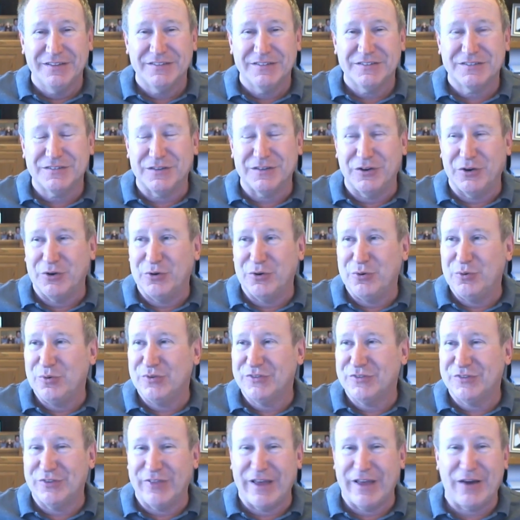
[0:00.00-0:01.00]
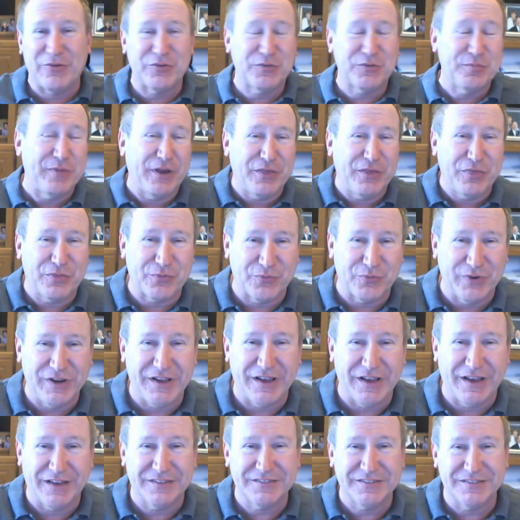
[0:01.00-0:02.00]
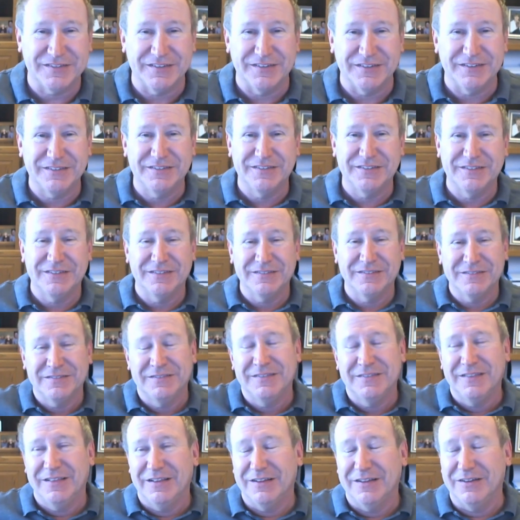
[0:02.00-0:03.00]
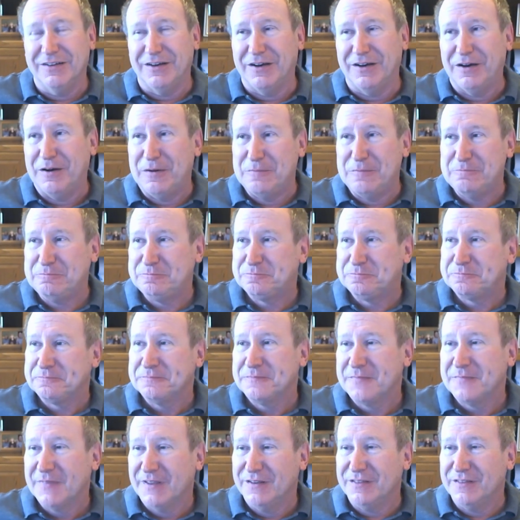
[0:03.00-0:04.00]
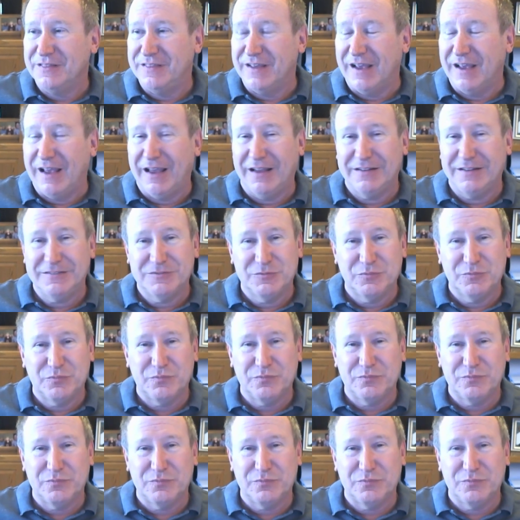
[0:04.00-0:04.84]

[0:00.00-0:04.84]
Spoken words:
So that was my three S's, that